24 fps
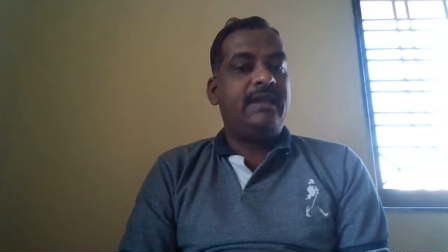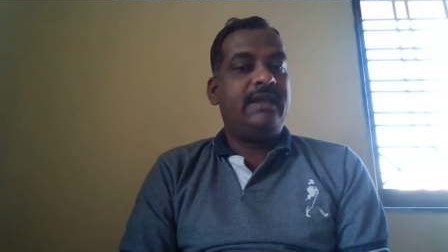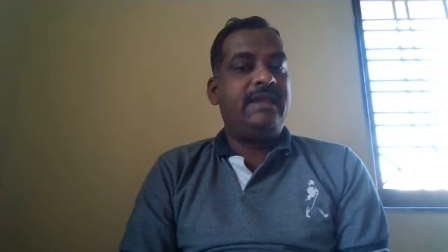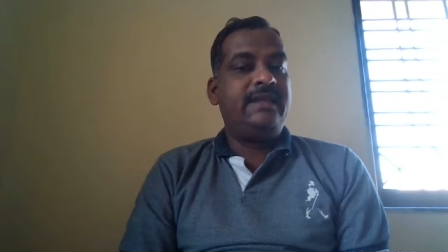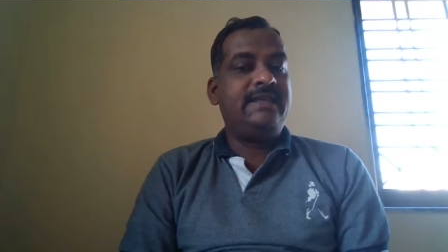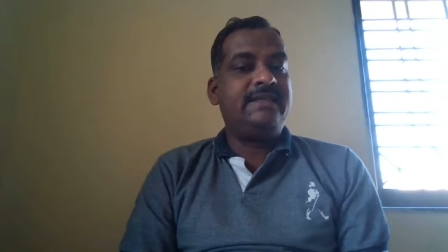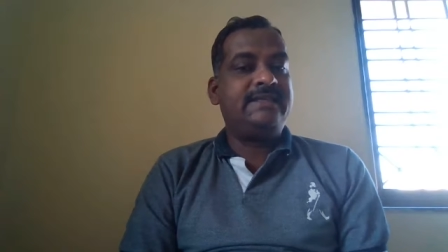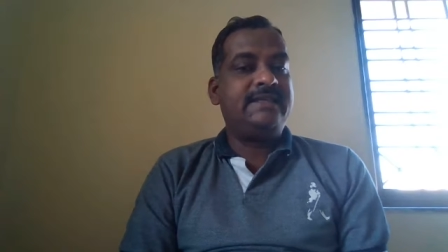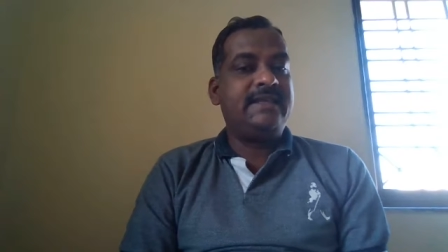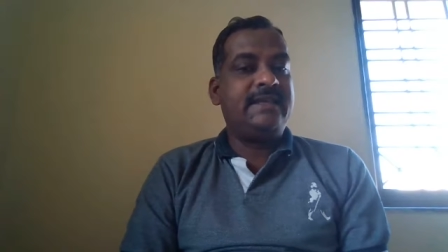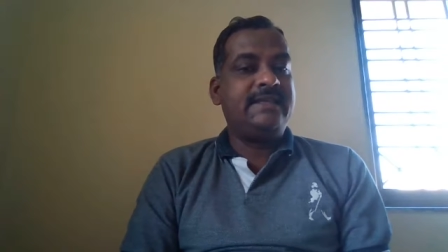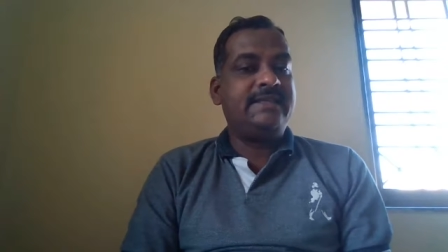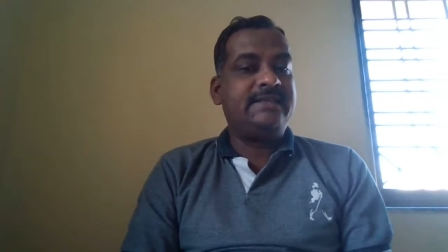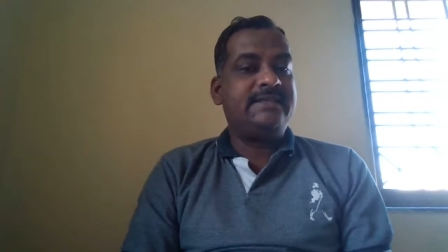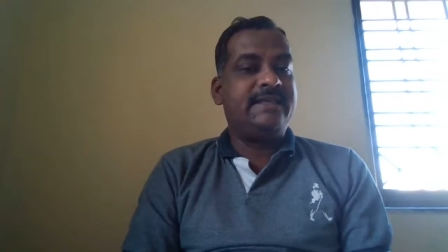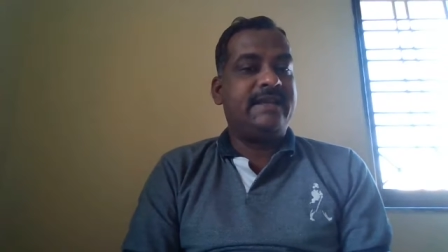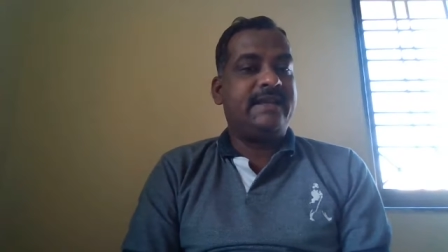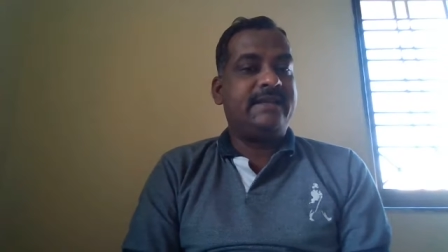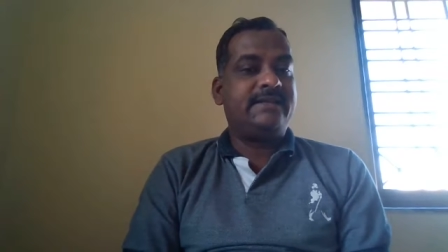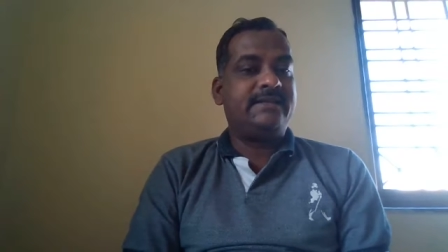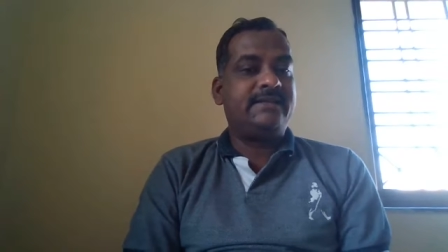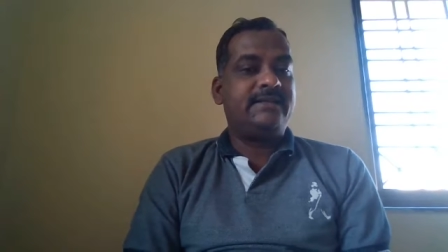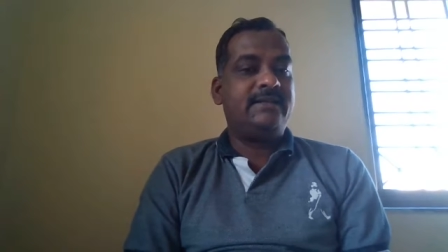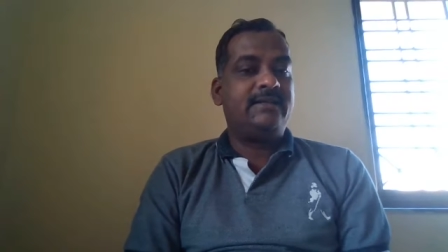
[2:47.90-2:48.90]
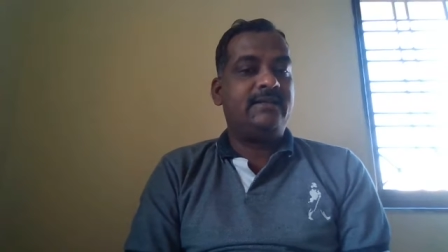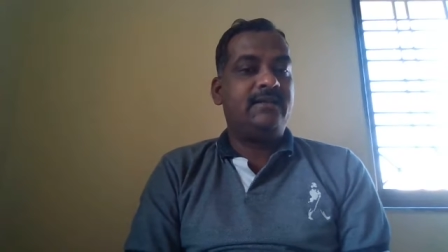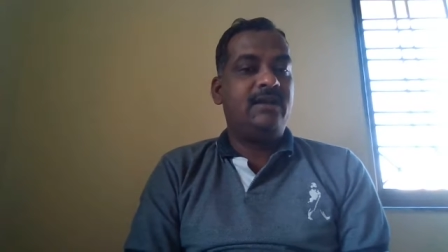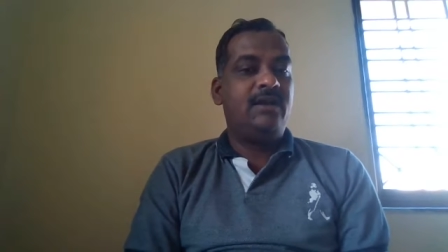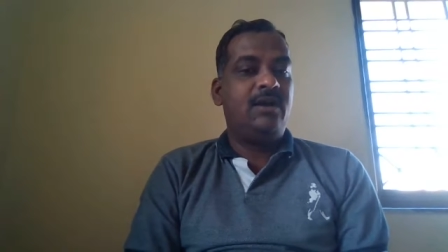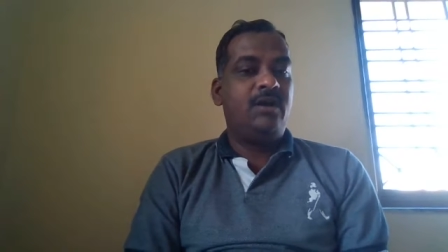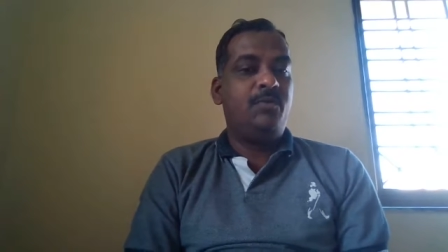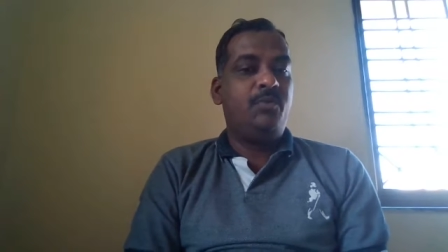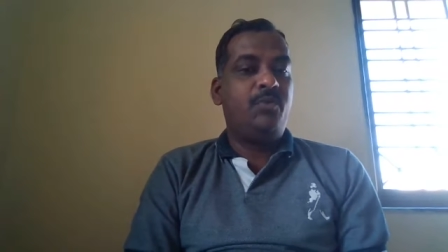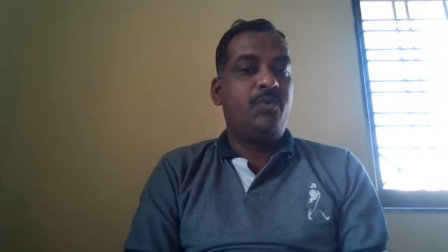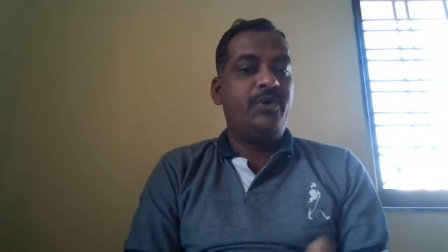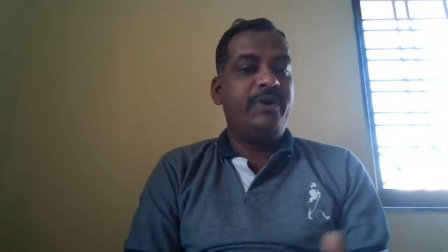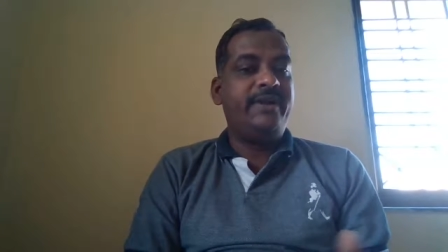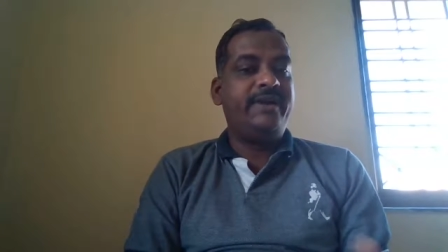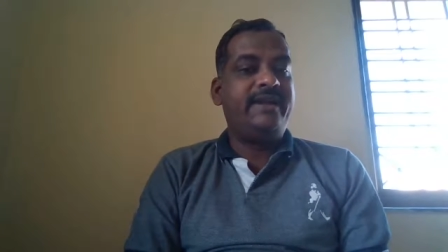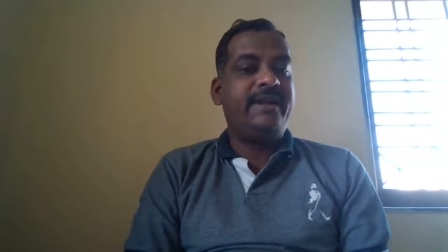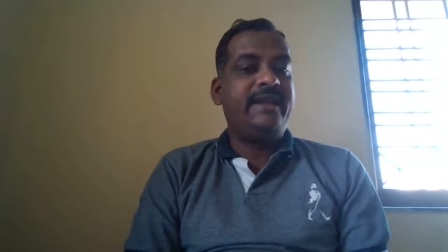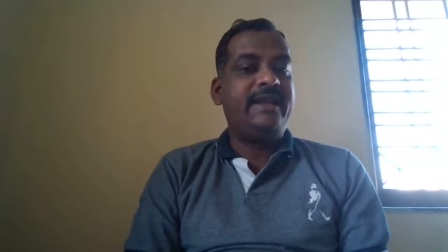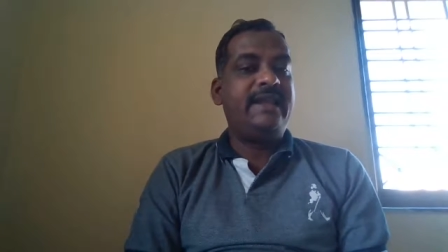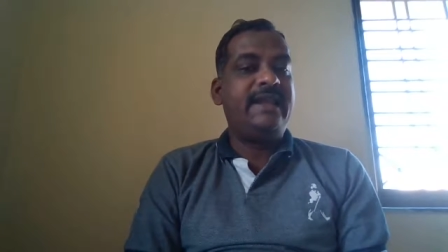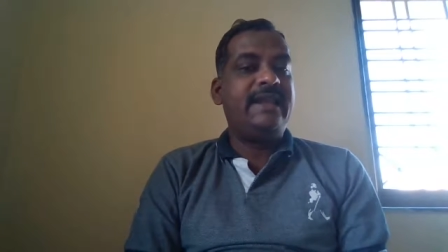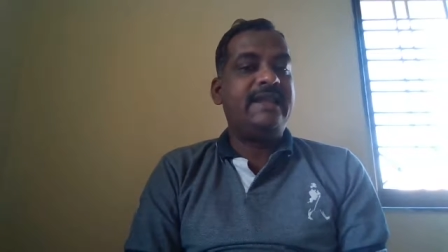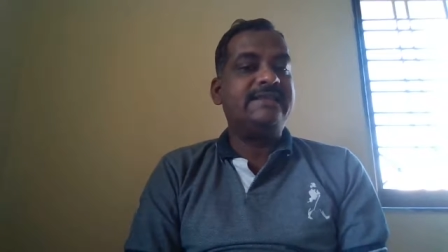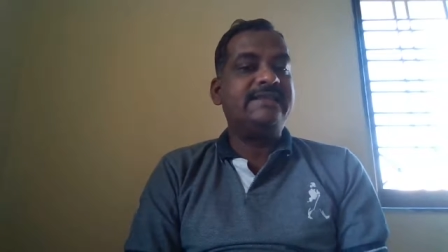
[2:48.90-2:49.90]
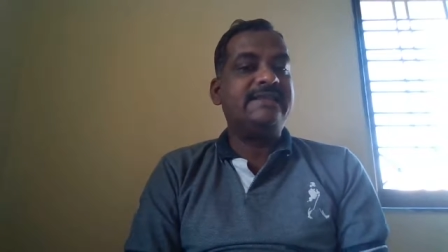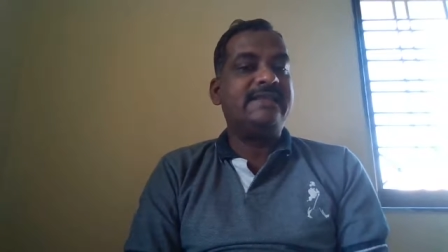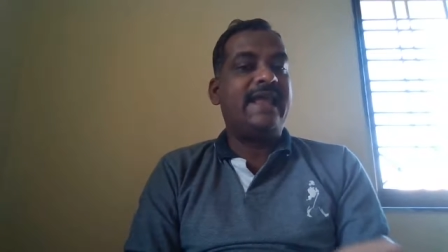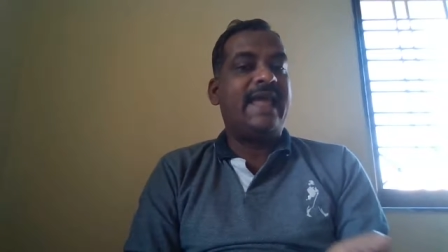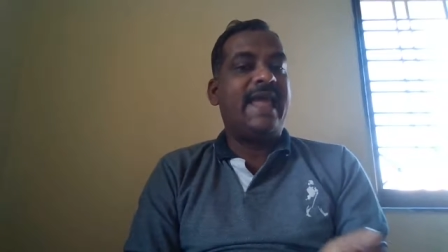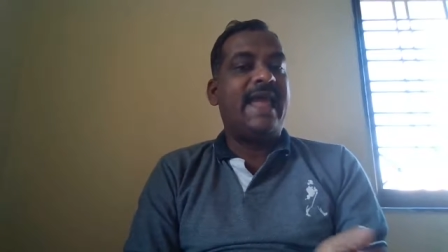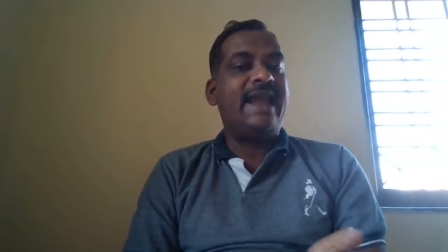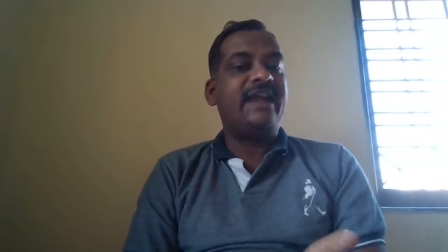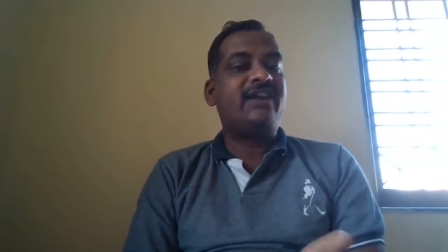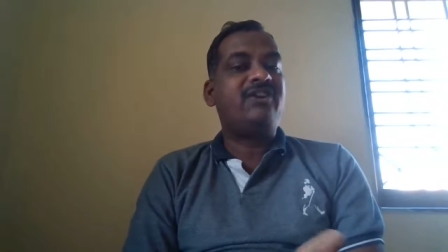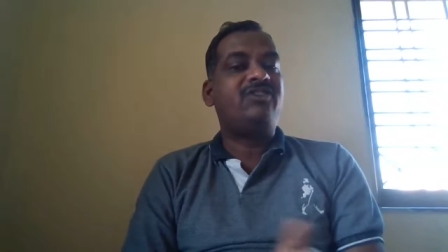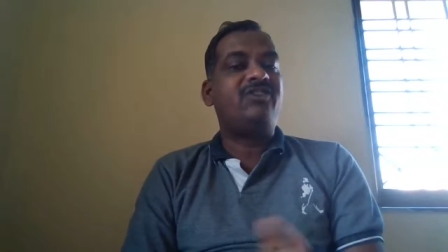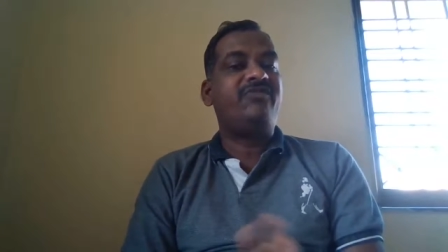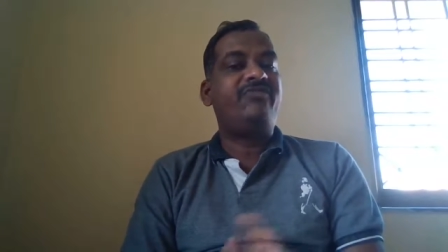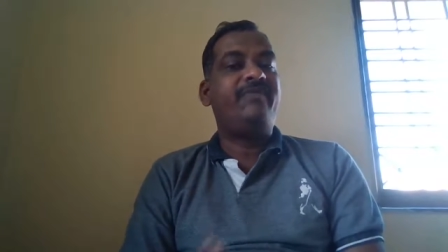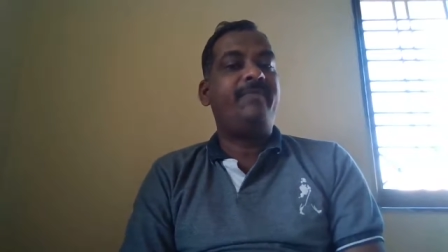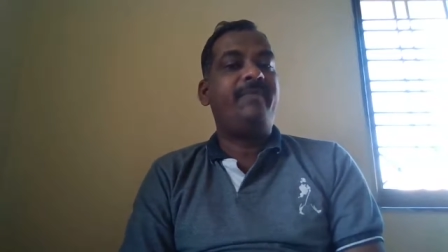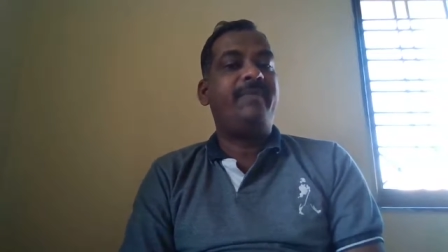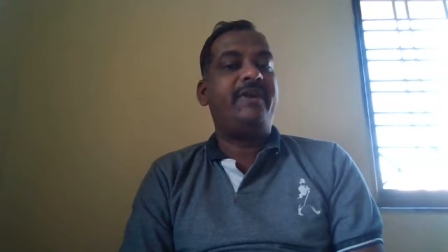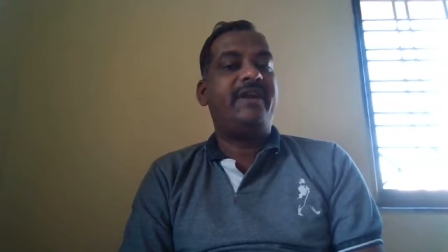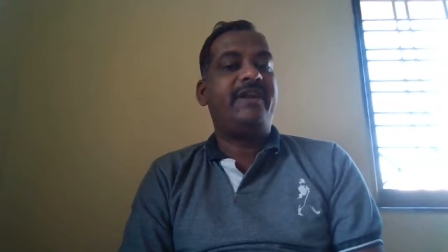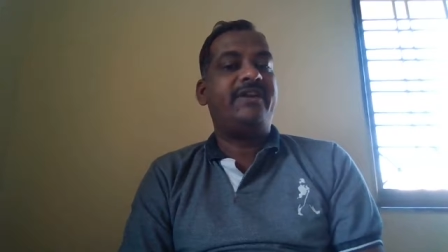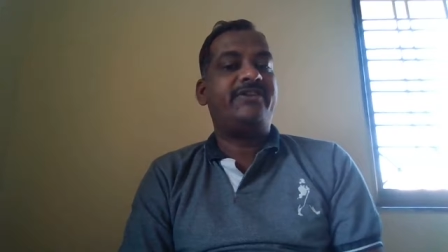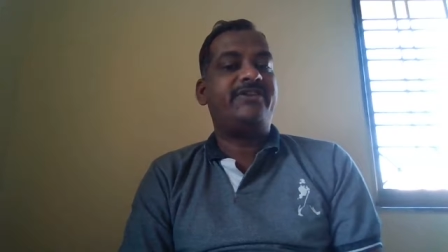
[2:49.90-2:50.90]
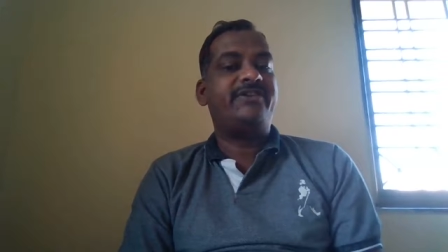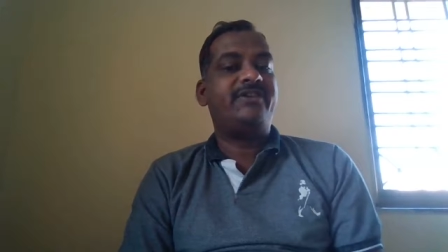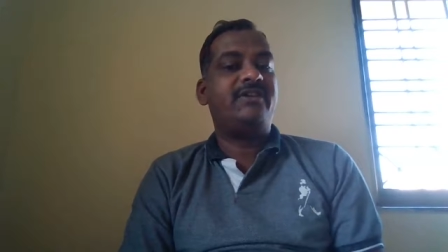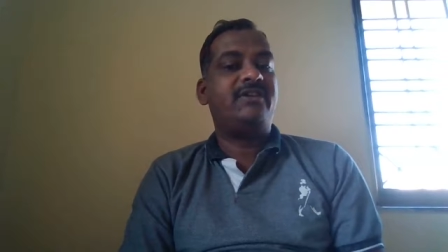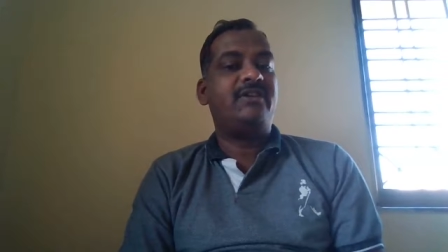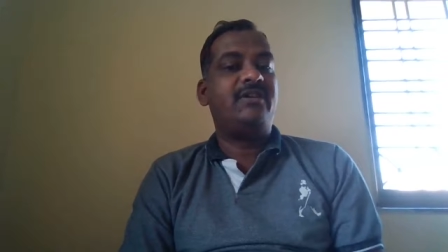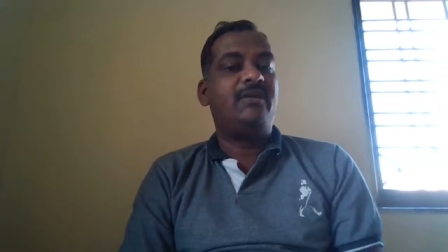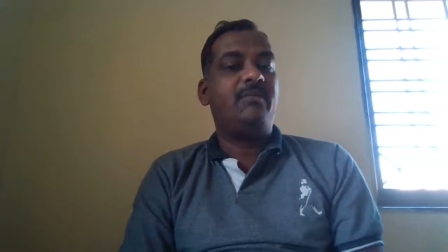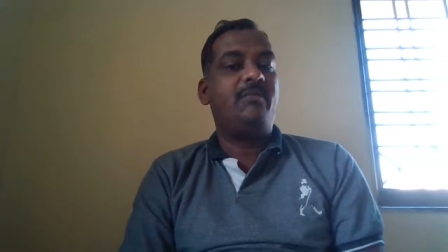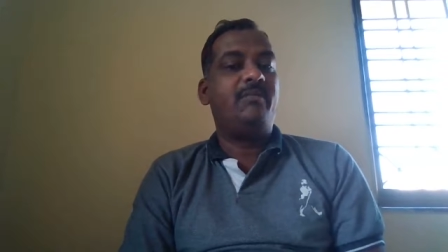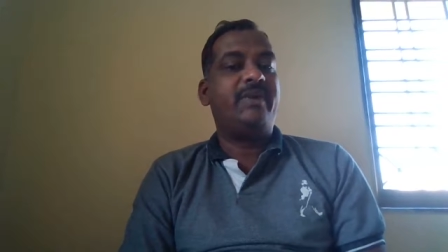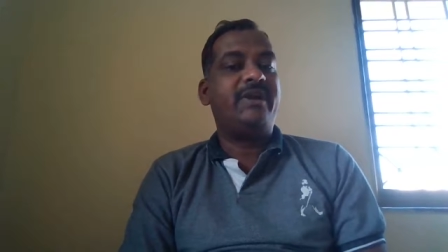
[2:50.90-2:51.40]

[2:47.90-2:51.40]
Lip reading: He says that poetry as an act of imitation,